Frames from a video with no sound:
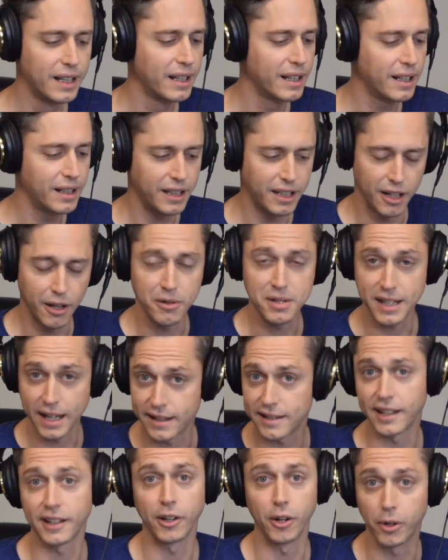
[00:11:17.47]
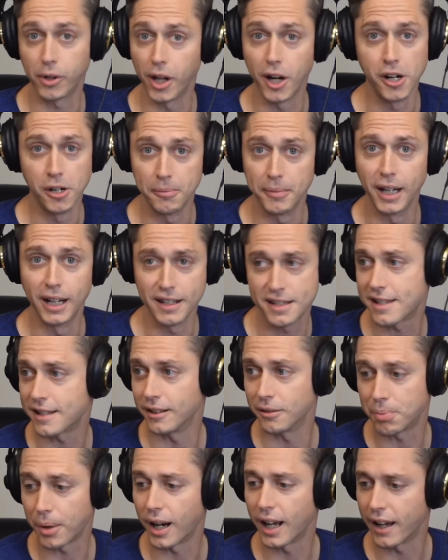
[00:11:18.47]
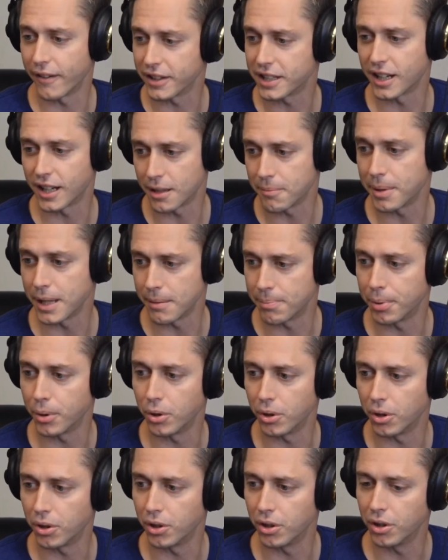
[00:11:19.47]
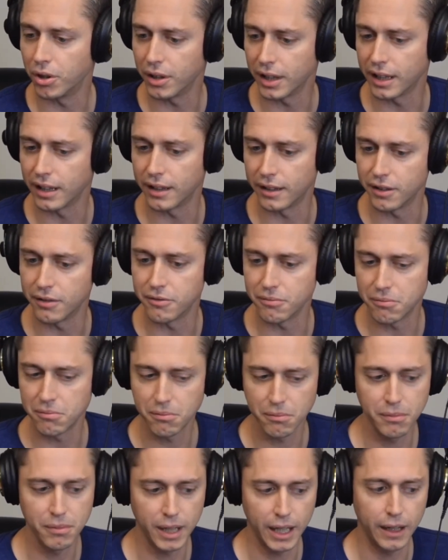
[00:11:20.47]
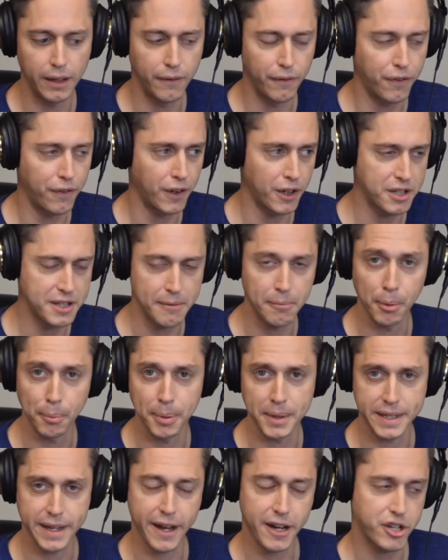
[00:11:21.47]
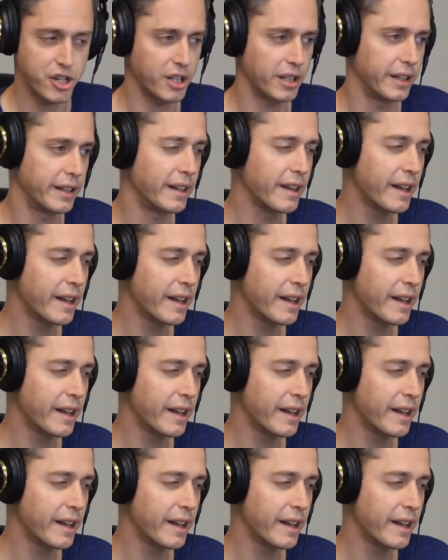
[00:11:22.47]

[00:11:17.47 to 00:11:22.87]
you know, states like Oklahoma still probably have a ton of people in for simple possession.